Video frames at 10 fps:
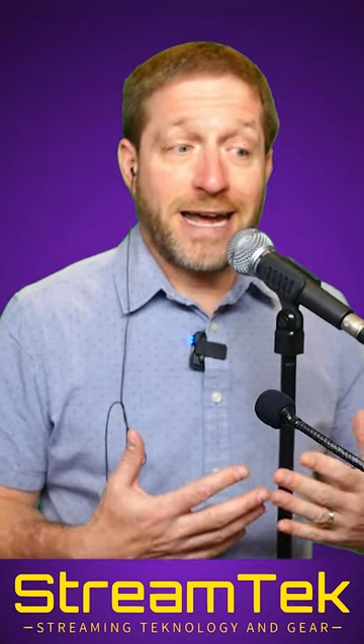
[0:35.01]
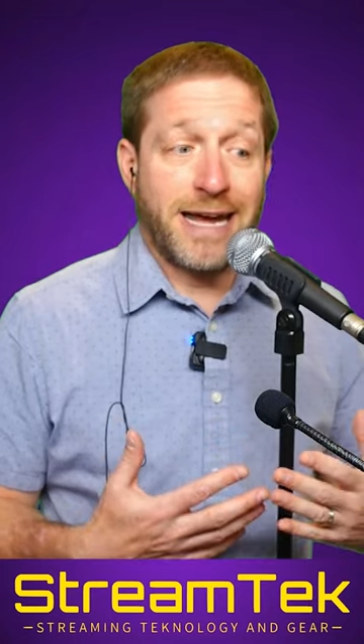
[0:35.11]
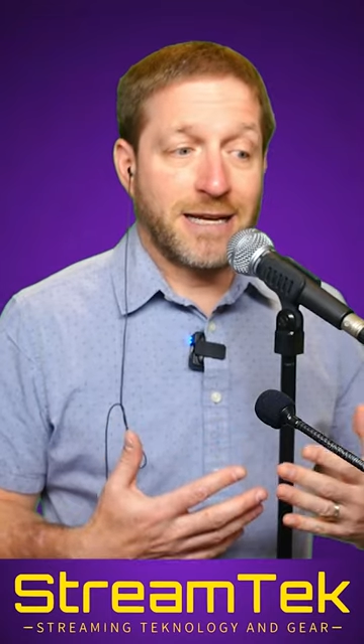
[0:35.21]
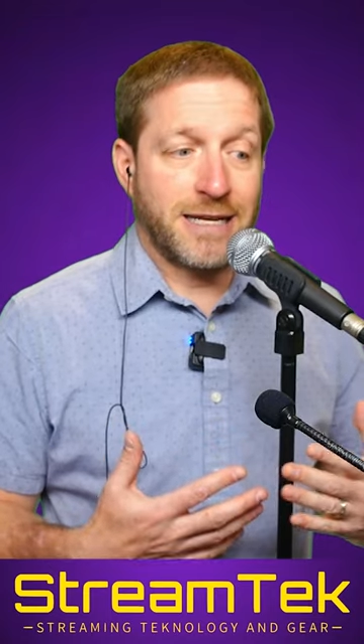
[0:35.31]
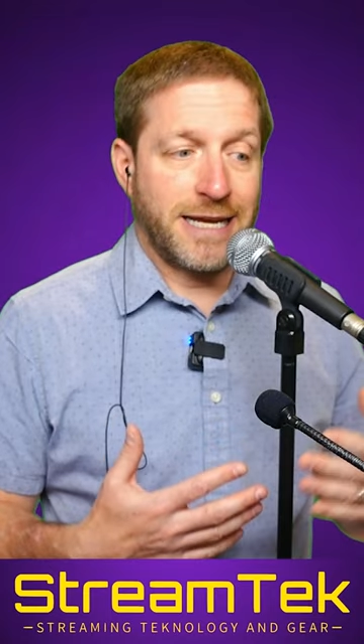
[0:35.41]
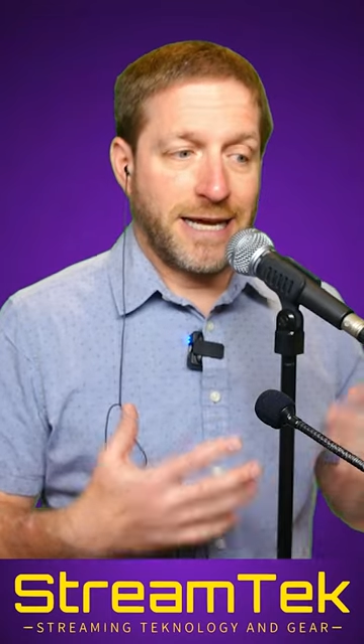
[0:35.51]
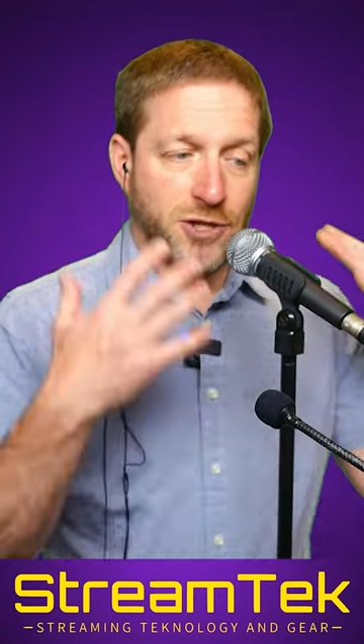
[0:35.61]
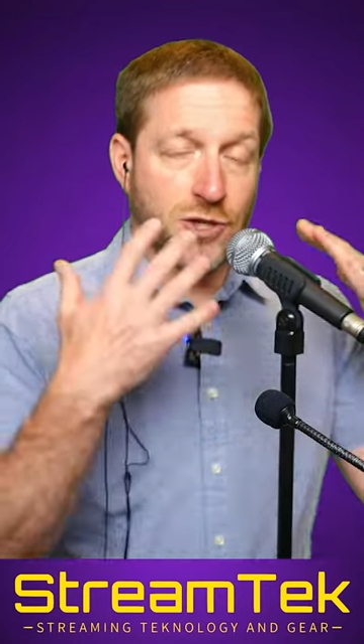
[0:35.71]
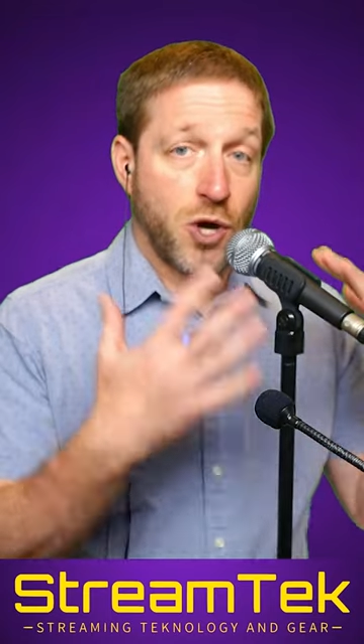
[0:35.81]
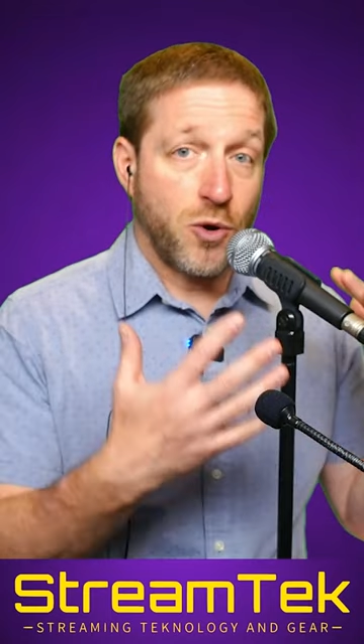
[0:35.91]
And
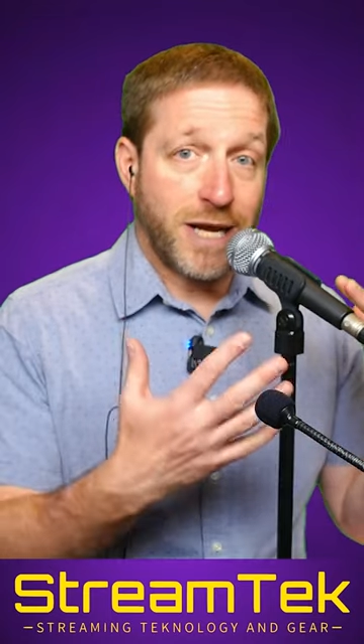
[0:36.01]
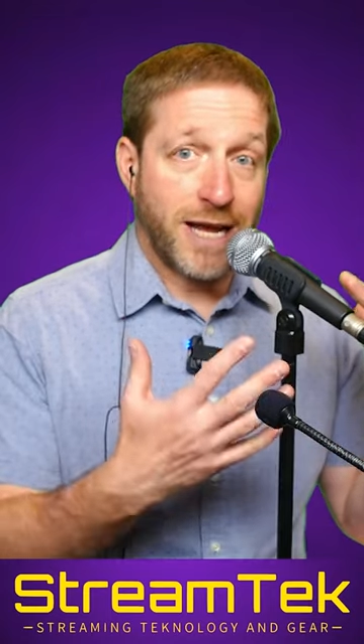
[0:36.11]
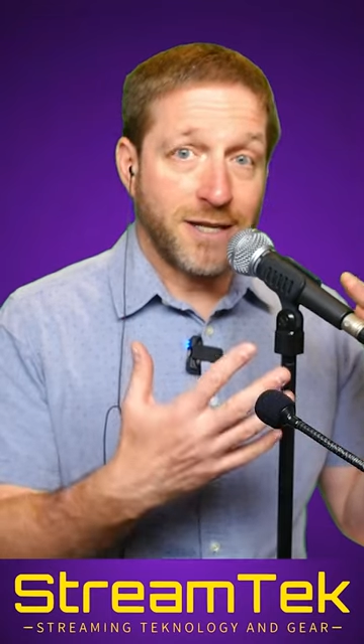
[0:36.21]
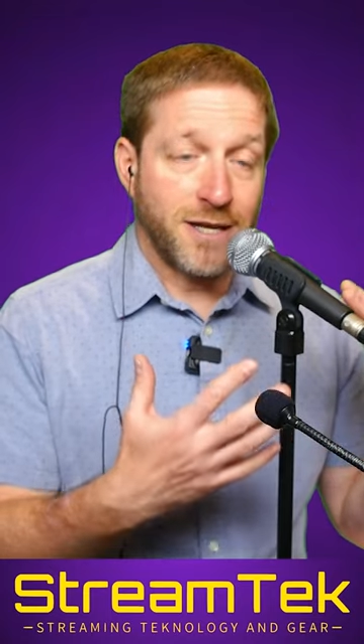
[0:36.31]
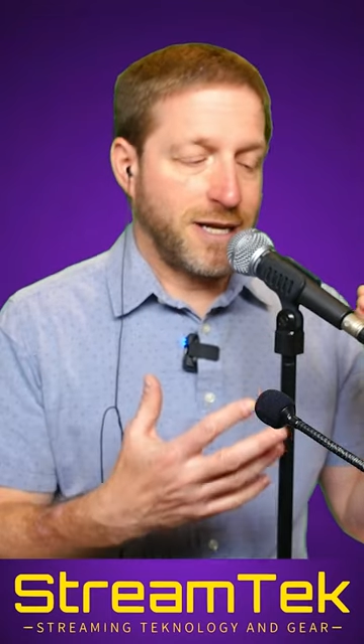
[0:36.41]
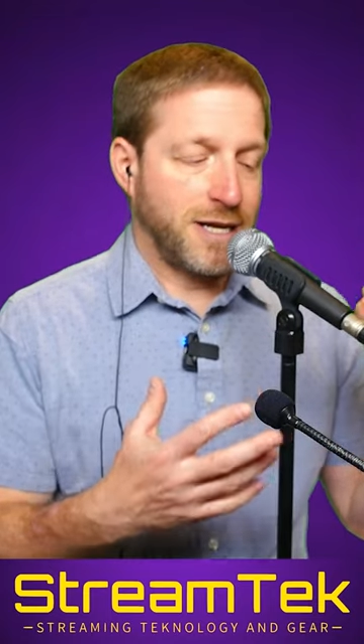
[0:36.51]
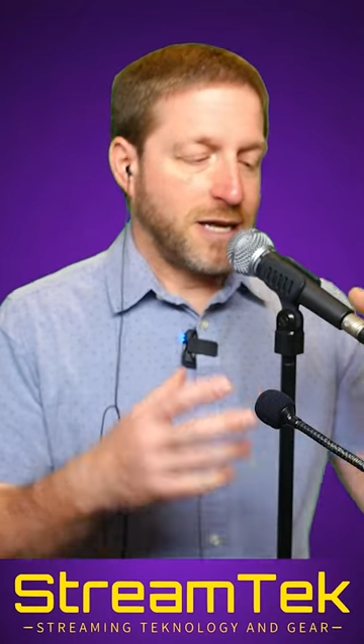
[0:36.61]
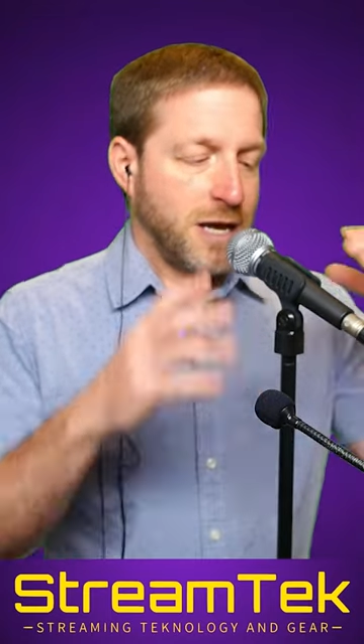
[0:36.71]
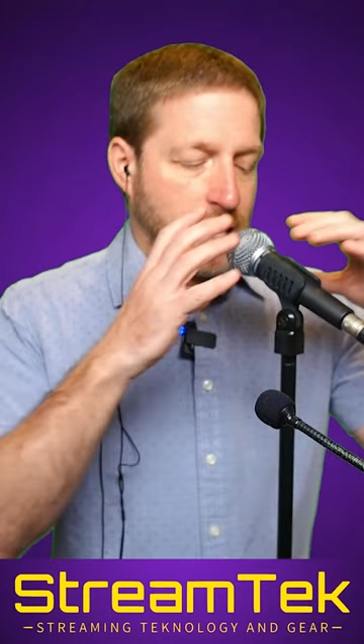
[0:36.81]
it's a known entity.